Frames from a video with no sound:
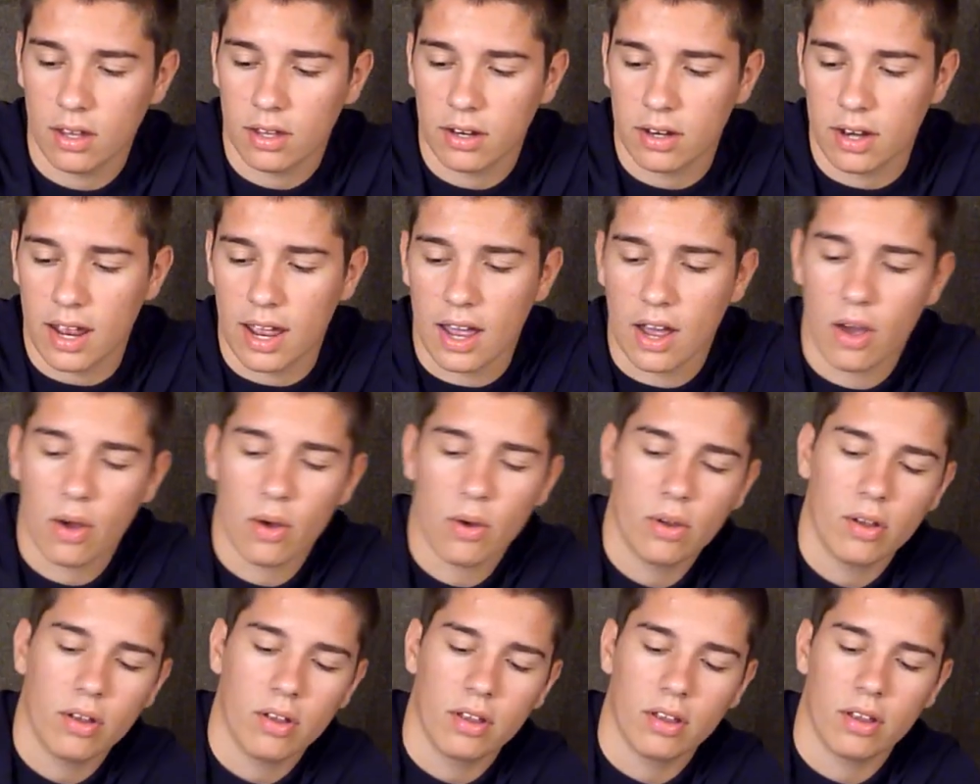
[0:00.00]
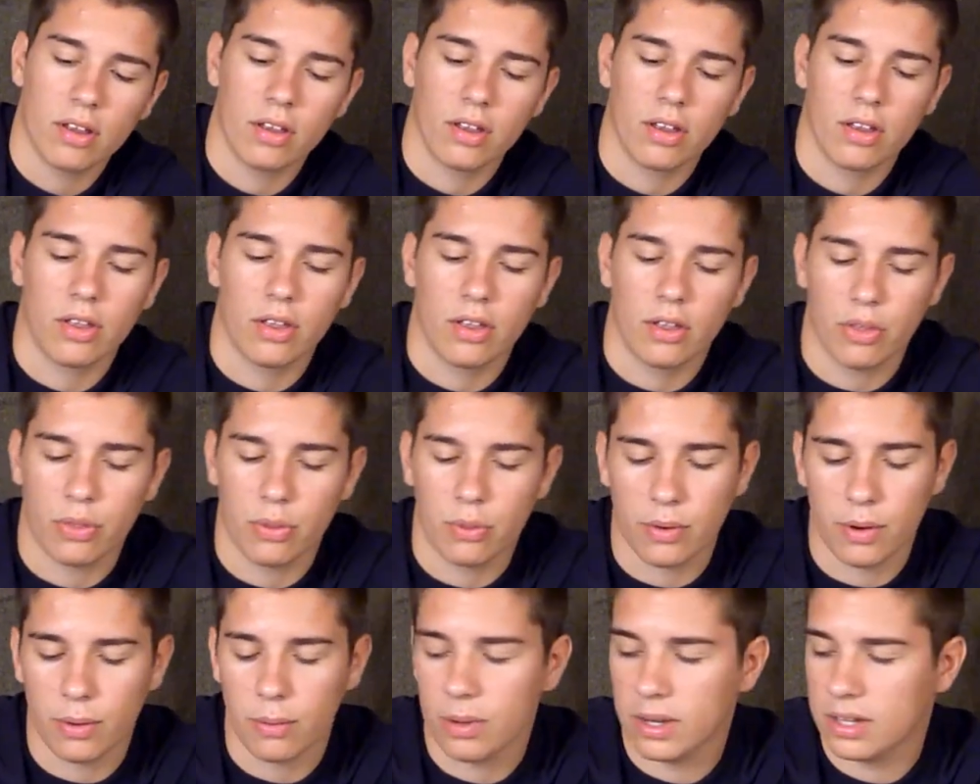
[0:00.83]
Now,
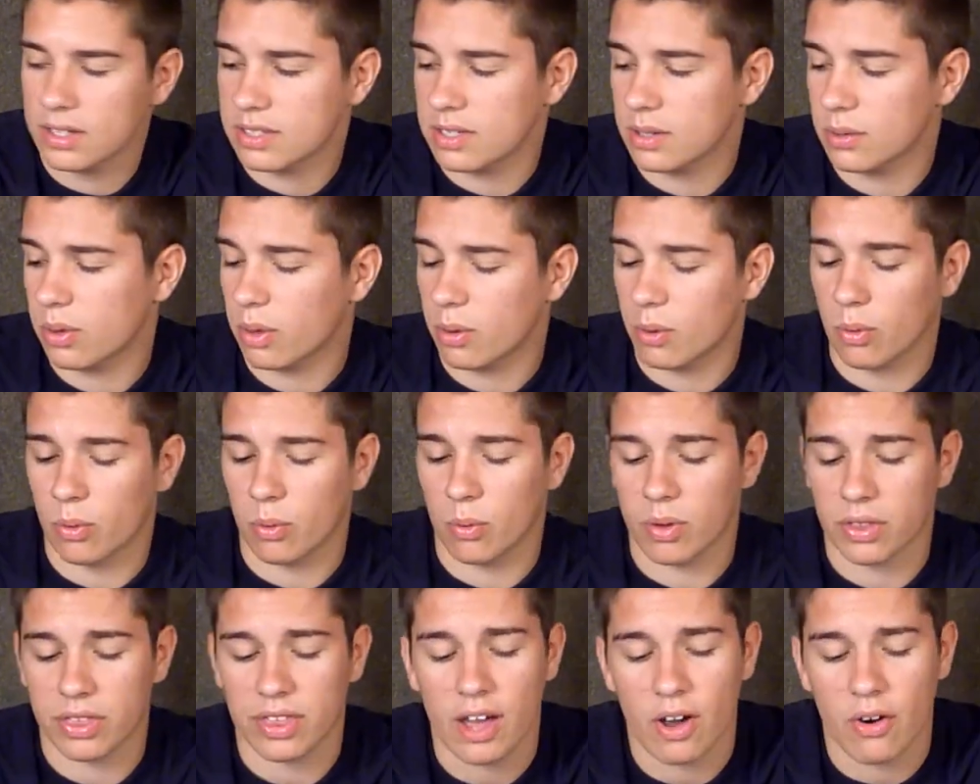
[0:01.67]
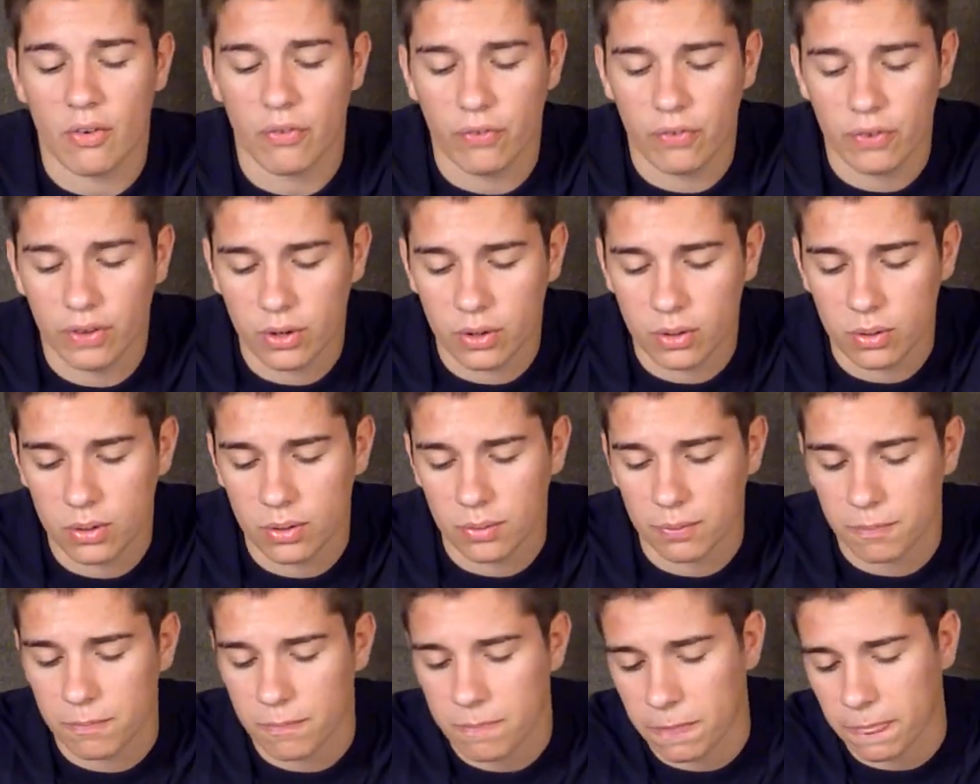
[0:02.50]
3 weeks without food.
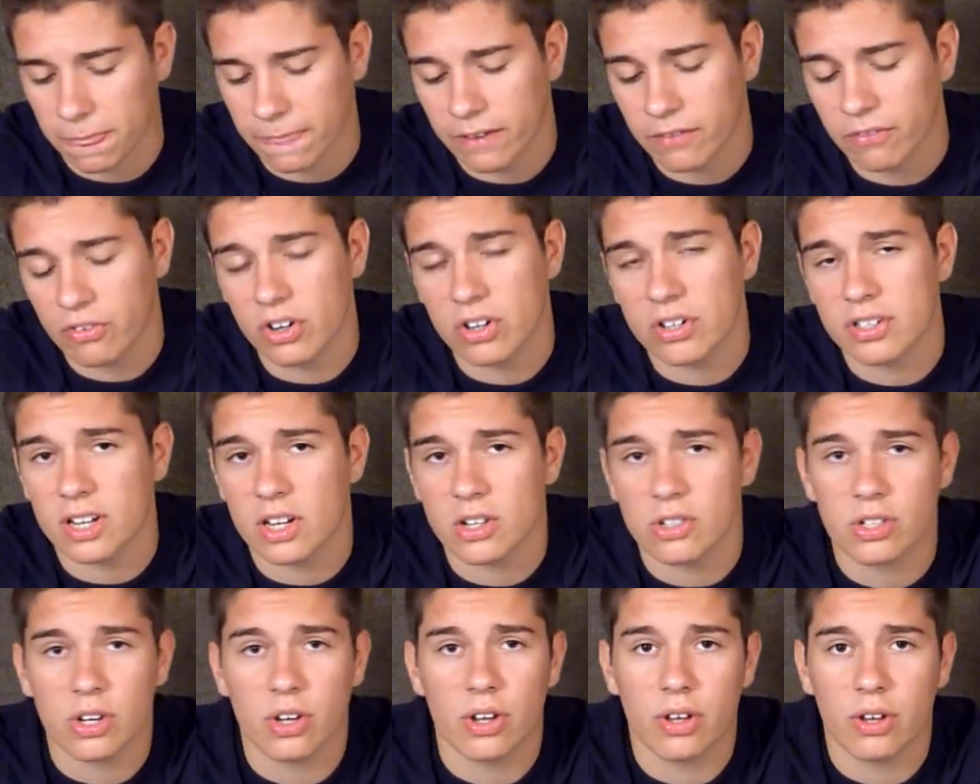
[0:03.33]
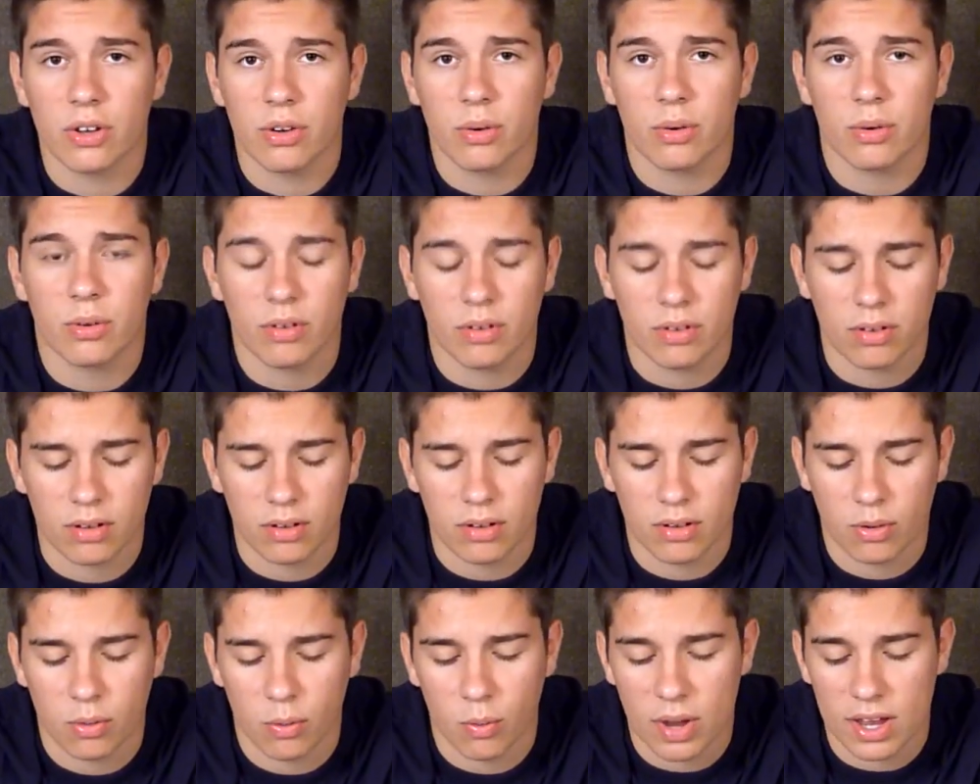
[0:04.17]
First I'll show you
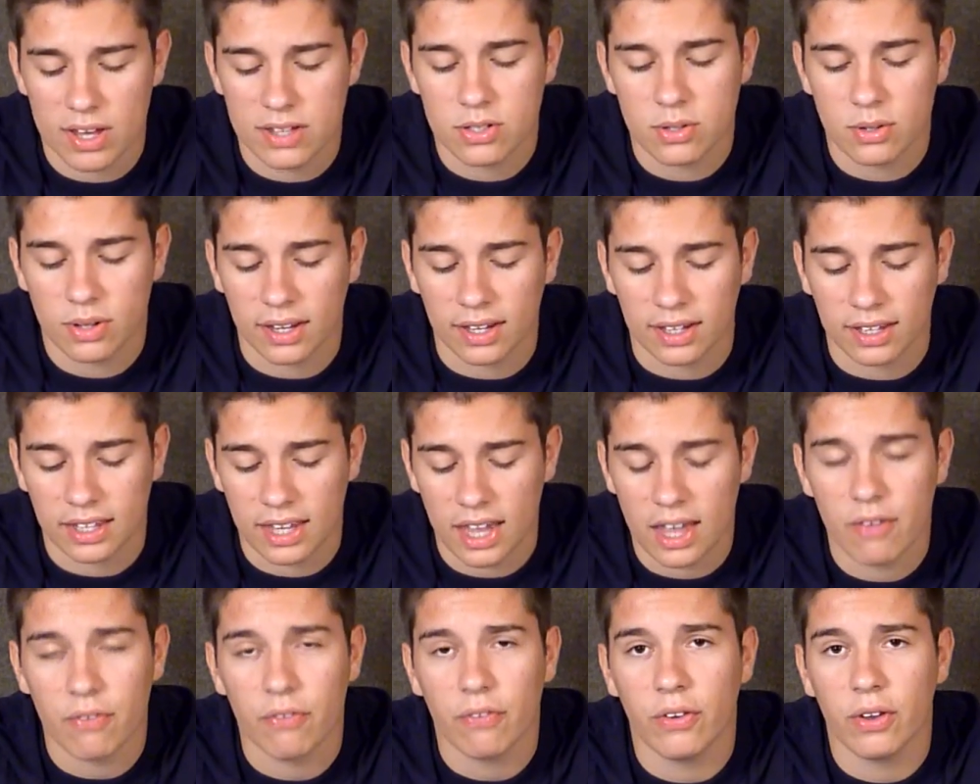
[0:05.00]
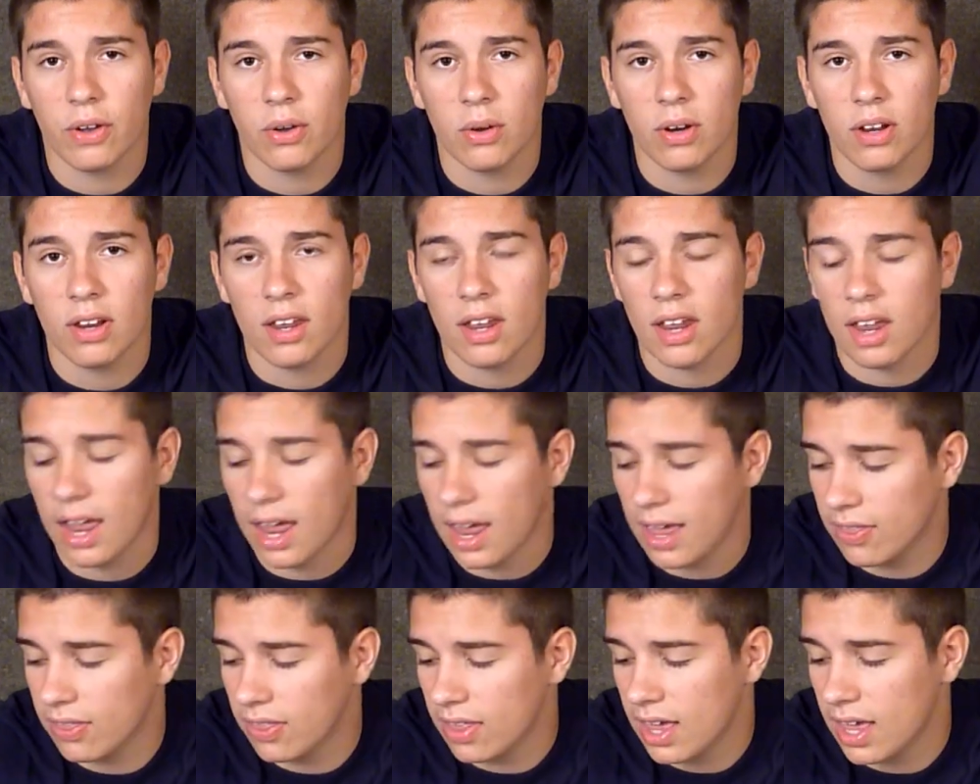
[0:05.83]
ways you can get food,
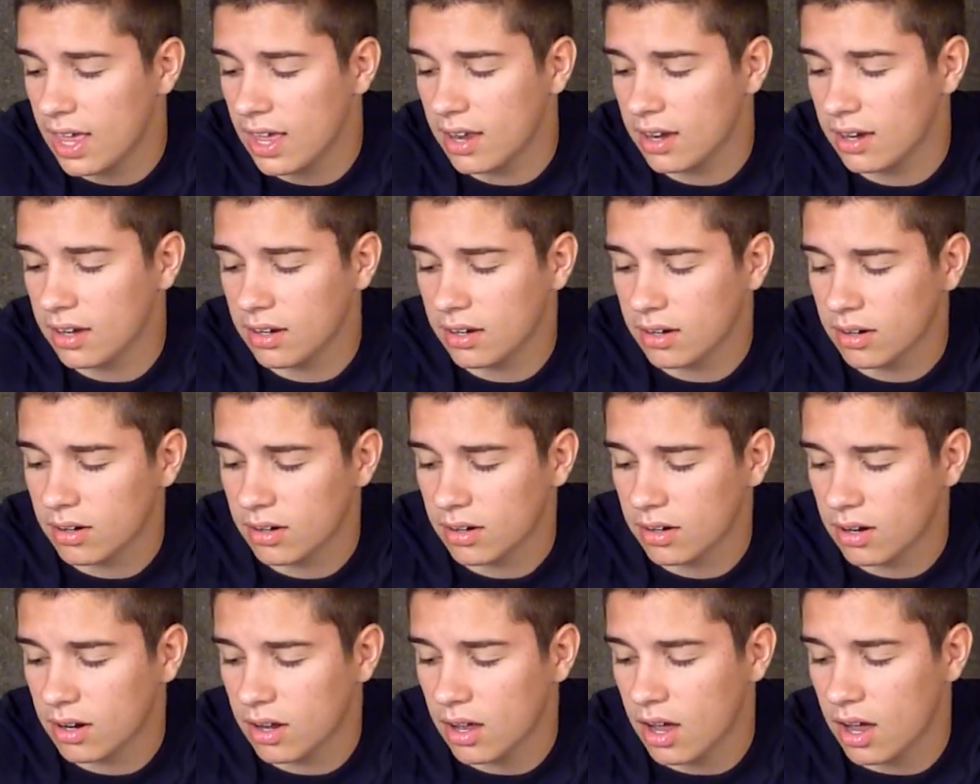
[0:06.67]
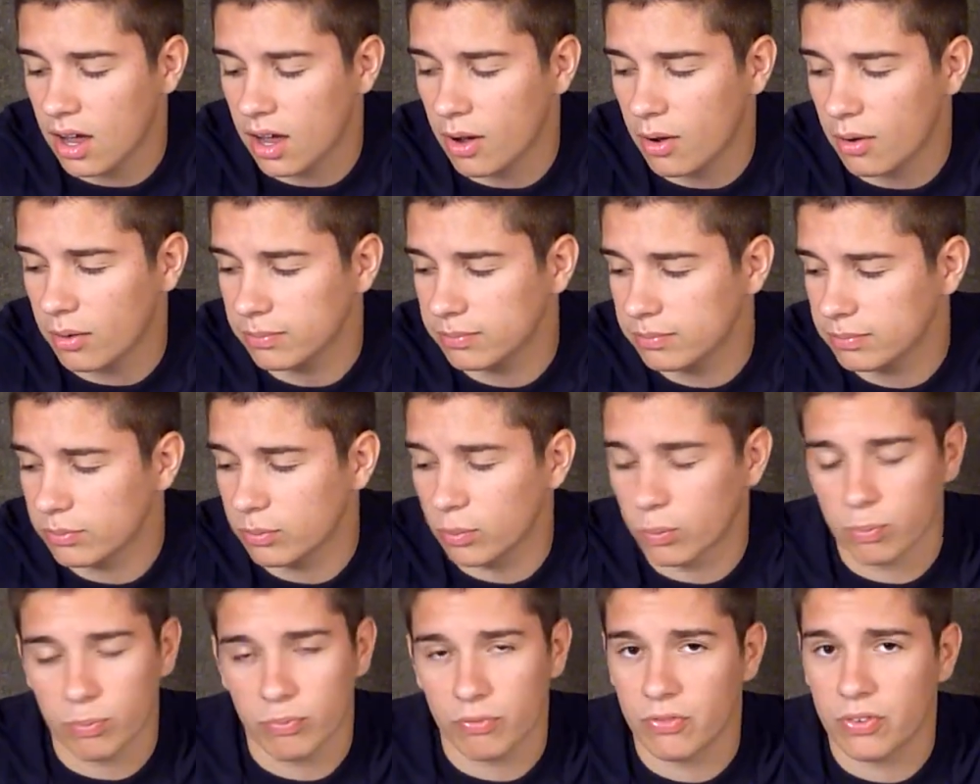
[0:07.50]
and then
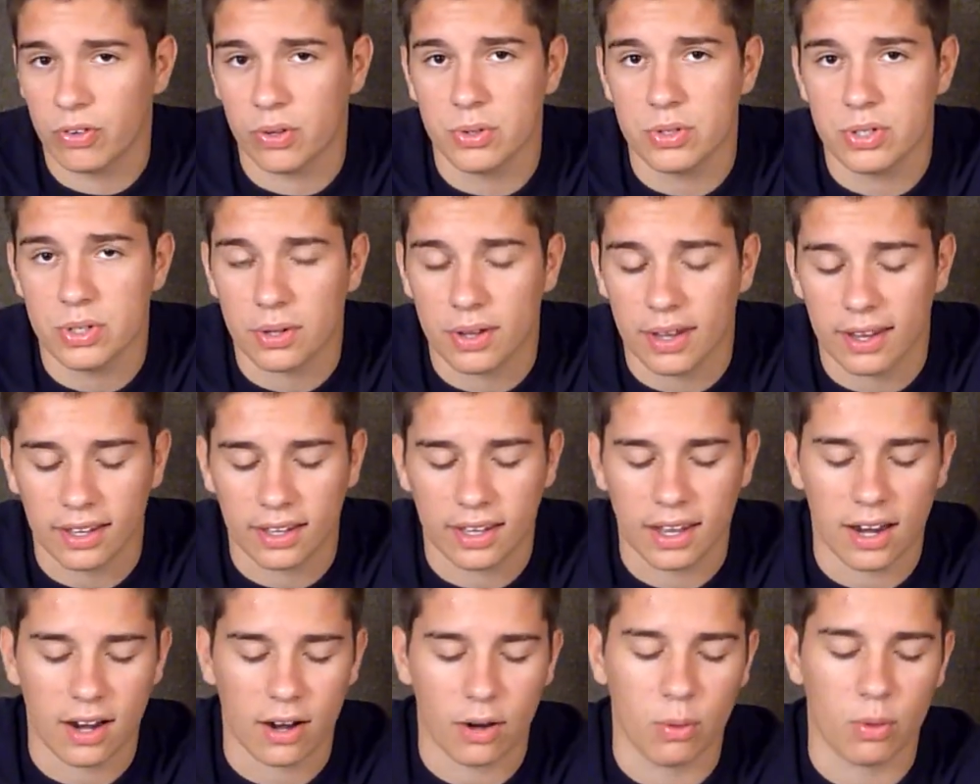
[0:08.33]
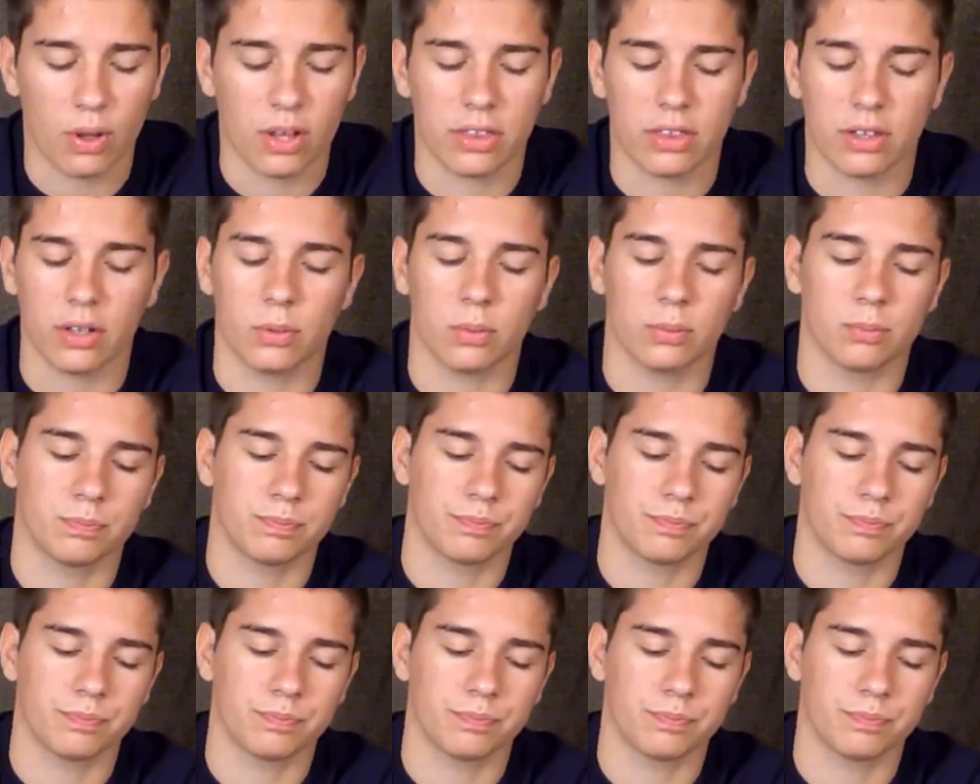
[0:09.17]
foods you can carry with you.